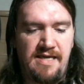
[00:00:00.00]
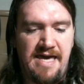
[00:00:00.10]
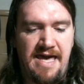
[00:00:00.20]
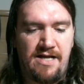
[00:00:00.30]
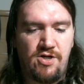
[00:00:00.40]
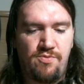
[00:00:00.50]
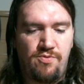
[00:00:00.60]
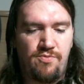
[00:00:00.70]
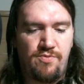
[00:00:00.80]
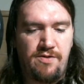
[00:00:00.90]
the
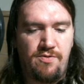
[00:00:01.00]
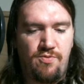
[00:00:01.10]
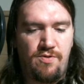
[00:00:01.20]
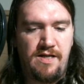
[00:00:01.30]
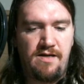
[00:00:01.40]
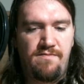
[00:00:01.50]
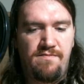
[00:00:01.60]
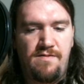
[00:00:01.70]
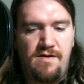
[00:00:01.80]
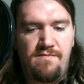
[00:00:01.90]
actual recording
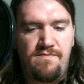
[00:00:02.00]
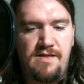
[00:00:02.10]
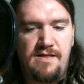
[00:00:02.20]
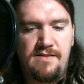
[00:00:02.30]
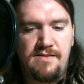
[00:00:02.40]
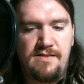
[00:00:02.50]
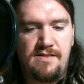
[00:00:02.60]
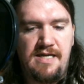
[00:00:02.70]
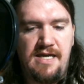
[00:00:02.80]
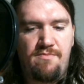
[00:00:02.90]
of
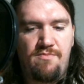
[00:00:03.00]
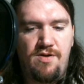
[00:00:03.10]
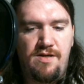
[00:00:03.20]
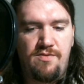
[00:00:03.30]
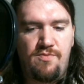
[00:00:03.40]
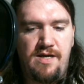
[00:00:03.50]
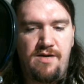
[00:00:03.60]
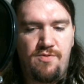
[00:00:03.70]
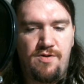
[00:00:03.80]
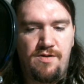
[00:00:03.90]
this camera and the
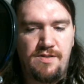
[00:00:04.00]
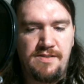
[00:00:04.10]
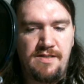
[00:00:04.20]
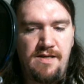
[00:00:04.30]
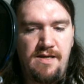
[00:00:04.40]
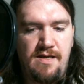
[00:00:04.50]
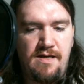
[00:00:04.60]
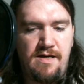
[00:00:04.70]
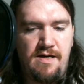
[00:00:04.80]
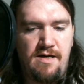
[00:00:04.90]
way it works,
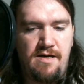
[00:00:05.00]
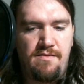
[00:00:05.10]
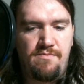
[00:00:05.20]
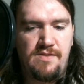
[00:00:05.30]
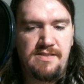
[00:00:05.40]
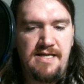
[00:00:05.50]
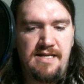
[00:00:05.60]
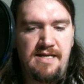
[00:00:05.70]
the